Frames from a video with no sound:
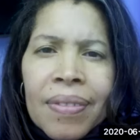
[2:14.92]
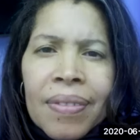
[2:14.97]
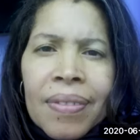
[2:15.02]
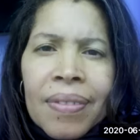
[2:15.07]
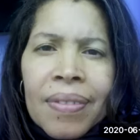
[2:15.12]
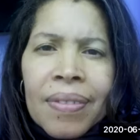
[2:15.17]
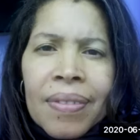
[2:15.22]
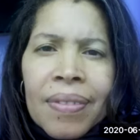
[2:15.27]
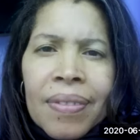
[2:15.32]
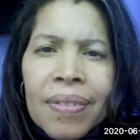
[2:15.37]

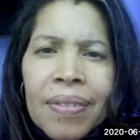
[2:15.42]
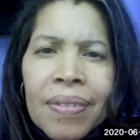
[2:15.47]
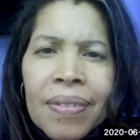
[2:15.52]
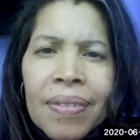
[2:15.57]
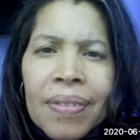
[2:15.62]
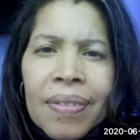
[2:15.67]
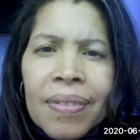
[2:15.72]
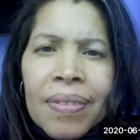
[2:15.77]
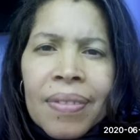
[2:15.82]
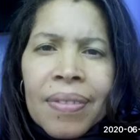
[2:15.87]

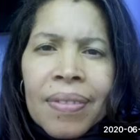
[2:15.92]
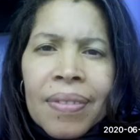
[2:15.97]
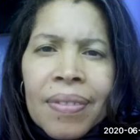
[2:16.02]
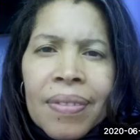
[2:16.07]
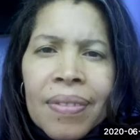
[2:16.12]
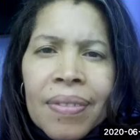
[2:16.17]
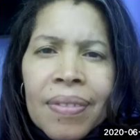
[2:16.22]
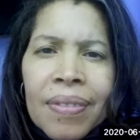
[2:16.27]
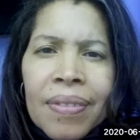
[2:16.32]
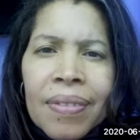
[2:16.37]

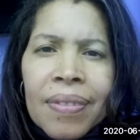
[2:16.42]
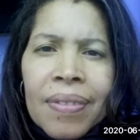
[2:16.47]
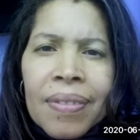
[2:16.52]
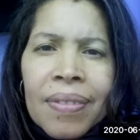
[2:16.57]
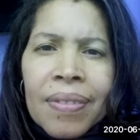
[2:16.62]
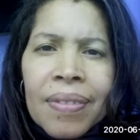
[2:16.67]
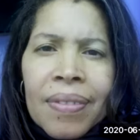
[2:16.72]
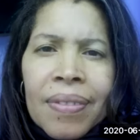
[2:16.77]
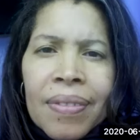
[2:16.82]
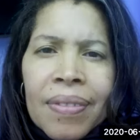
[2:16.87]

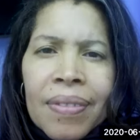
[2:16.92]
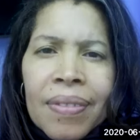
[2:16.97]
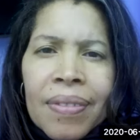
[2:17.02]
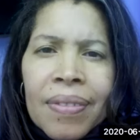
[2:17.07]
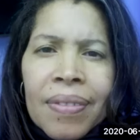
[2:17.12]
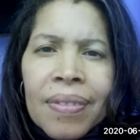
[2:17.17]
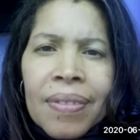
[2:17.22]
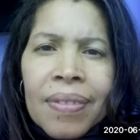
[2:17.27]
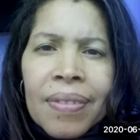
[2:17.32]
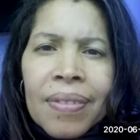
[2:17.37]

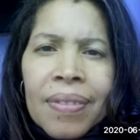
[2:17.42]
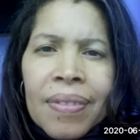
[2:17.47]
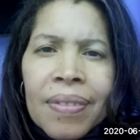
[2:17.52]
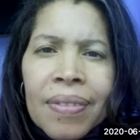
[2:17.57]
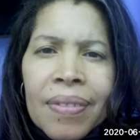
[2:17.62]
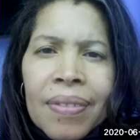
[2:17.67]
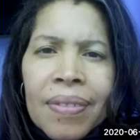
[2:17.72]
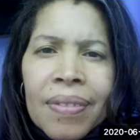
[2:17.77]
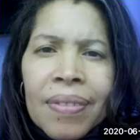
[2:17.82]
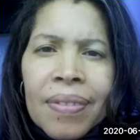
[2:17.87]

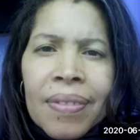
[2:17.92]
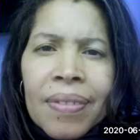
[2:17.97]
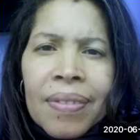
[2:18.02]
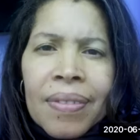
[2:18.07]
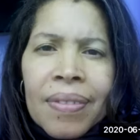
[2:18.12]
(silence)